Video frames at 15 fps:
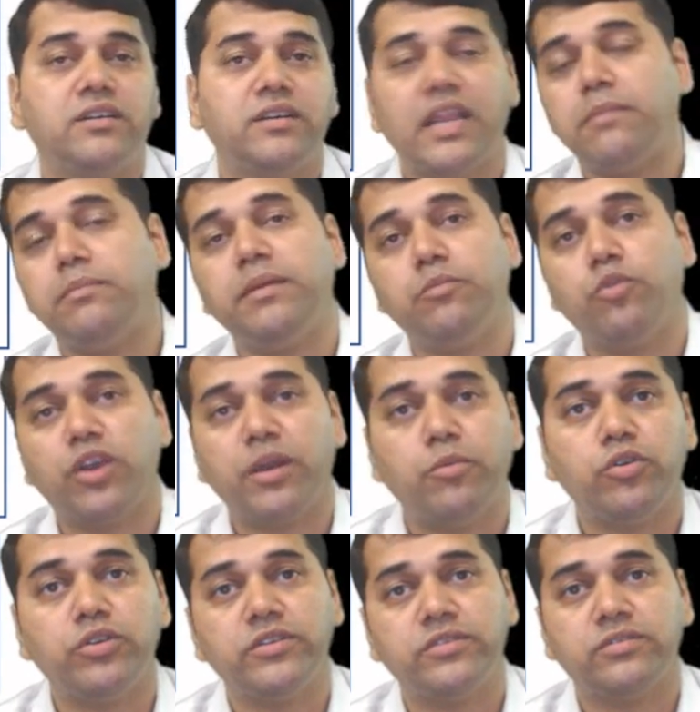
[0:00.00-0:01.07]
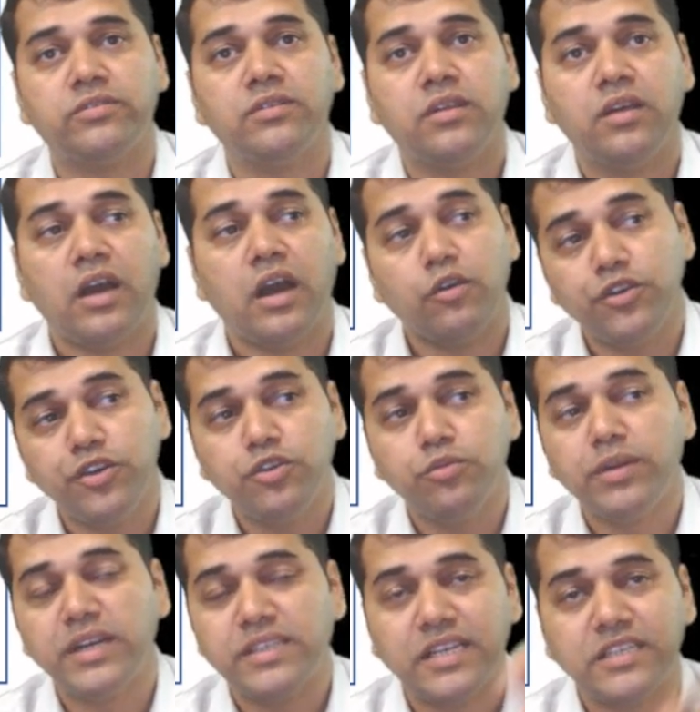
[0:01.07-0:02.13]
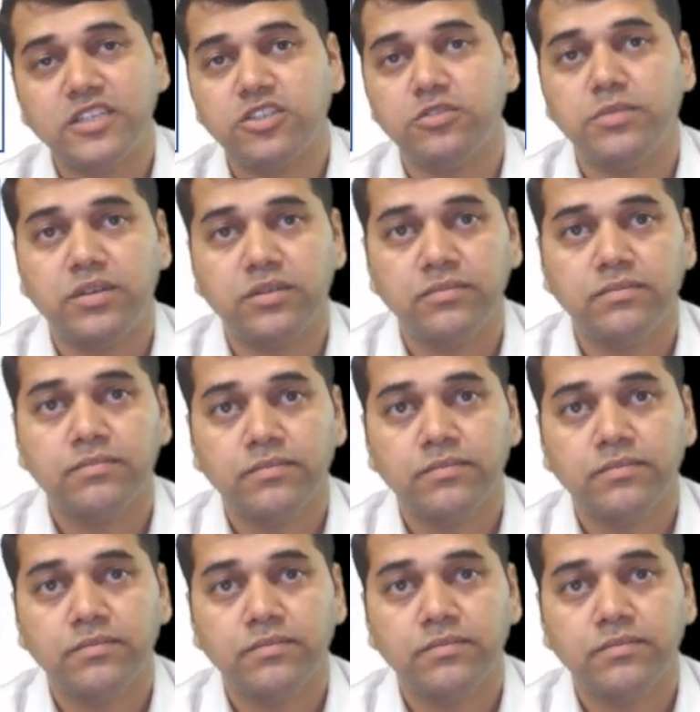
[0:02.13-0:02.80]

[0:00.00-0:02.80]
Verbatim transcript: Tell me more about this. How did you make that judgment?